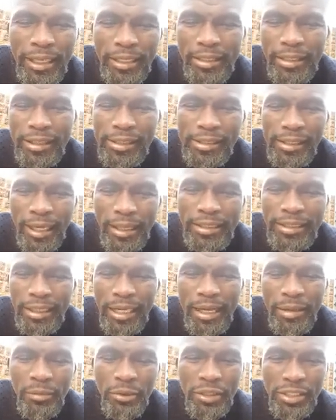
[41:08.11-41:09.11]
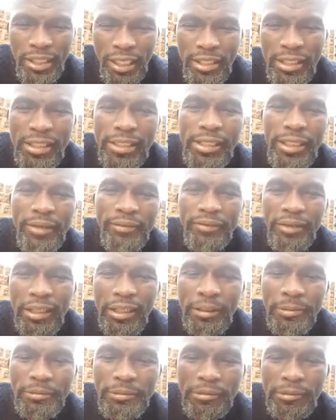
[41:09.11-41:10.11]
I think it's high time we take this thing
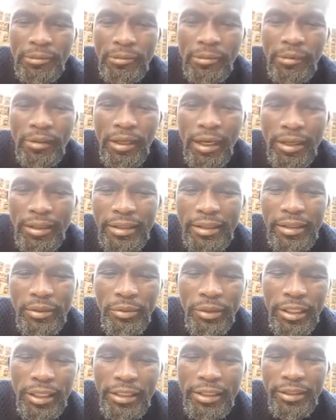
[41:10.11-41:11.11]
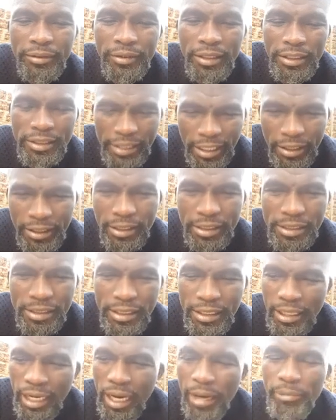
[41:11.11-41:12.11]
further. I think we can even take this
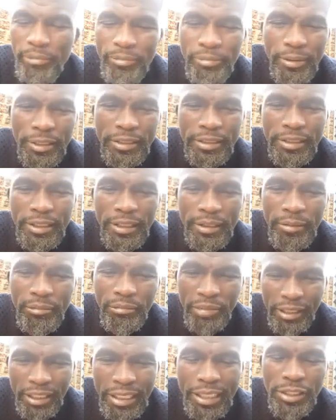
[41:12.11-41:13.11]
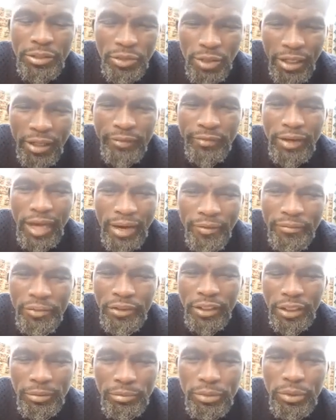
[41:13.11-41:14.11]
thing up and begin to have
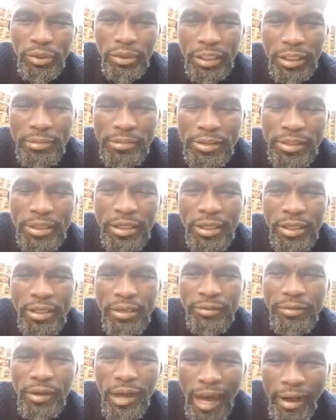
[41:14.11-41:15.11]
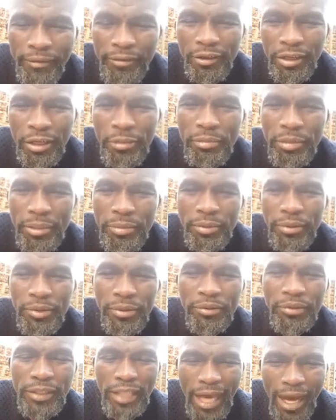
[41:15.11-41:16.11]
African programs for African
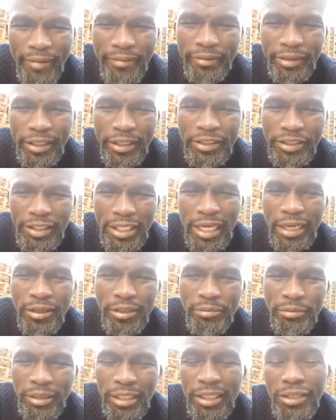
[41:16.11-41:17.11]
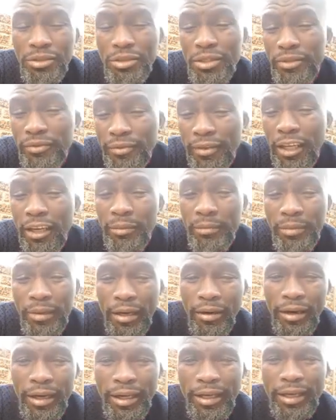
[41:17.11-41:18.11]
people, for the African child, begin to develop
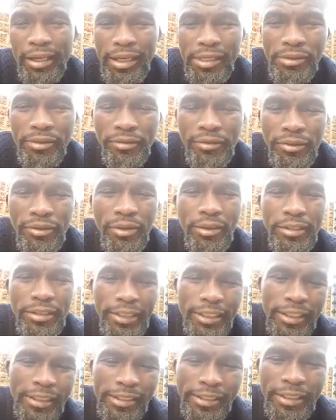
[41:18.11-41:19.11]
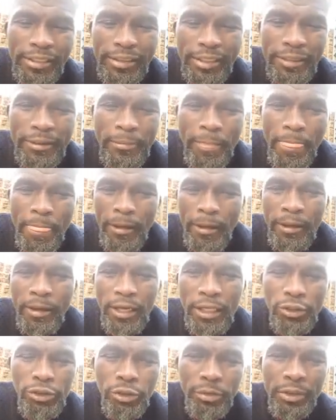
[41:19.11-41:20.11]
our areas of thought and etc.
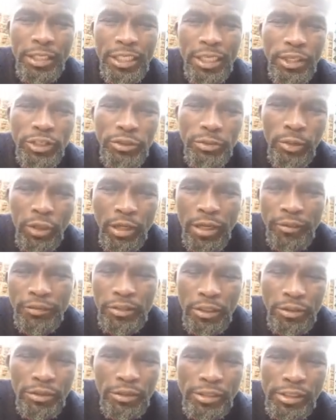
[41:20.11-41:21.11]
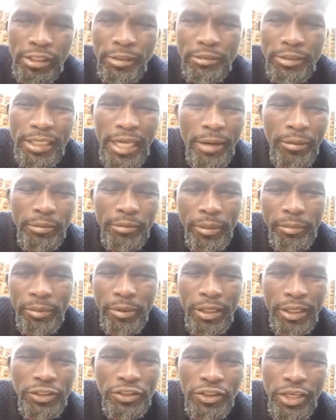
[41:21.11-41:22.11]
Until we meet again tomorrow afternoon, same time with
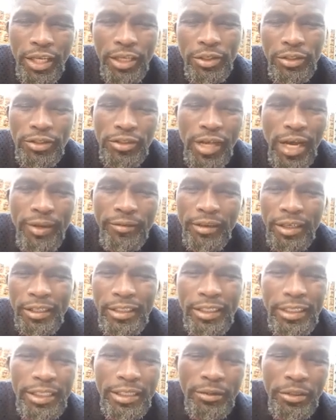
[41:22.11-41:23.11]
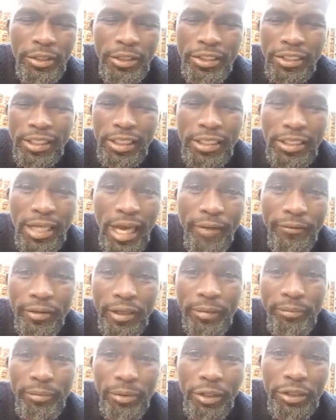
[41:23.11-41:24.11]
Maponga J, your driver here. We're discussing
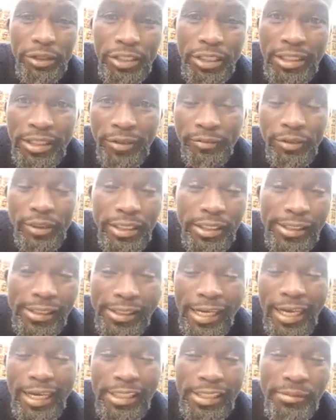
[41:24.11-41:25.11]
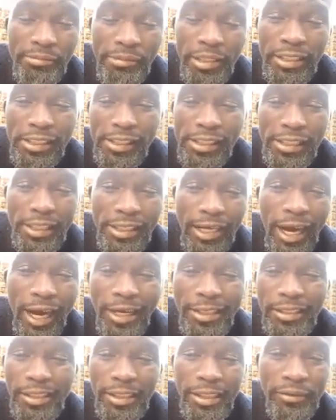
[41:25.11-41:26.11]
African politics, African science, medicine,
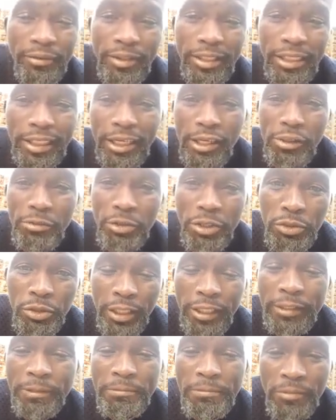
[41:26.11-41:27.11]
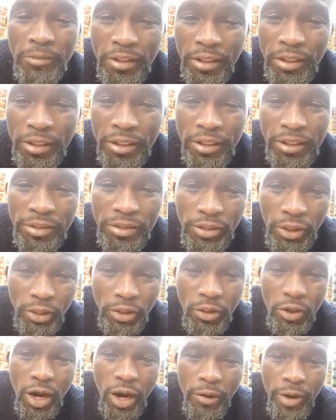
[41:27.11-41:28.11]
art, and everything else between.
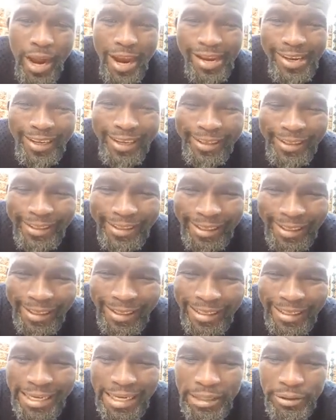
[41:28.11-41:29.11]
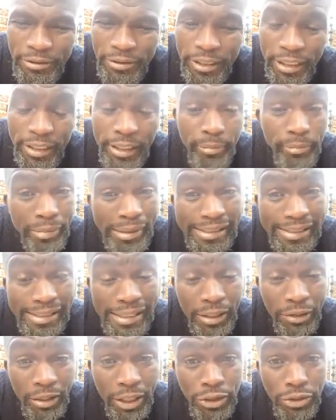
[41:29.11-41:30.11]
Don't go away. Hang around. And the best
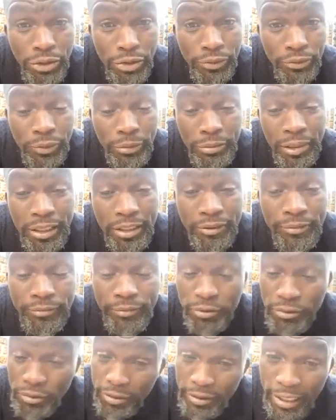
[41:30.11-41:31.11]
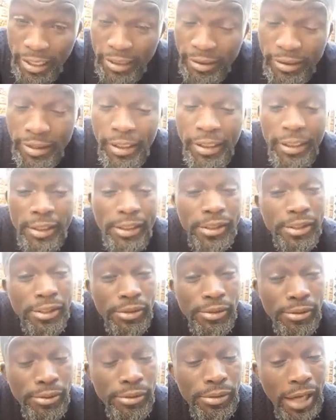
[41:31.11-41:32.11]
thing you can do for me for today is
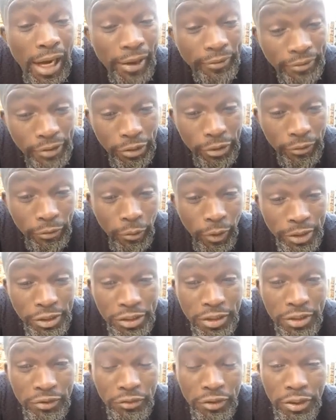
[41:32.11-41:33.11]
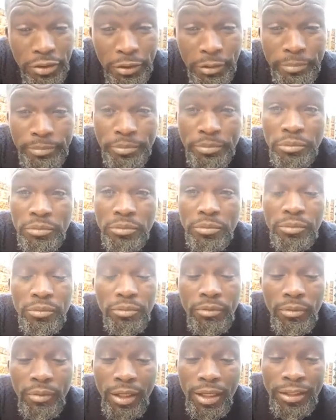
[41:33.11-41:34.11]
to, after you've watched this video,
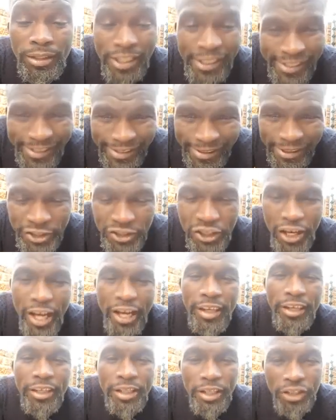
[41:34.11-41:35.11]
just share.